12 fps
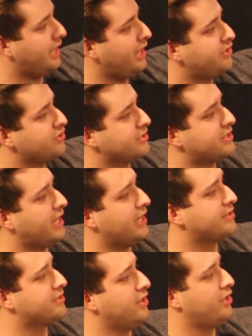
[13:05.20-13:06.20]
the angel
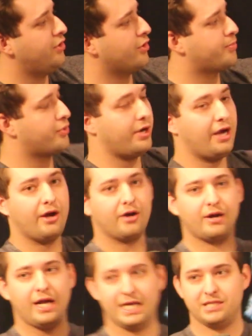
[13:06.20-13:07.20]
says, "Your
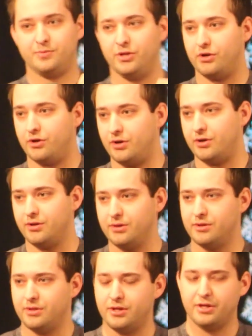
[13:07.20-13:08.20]
prayer has been heard."
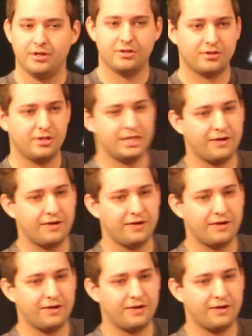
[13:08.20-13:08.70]
So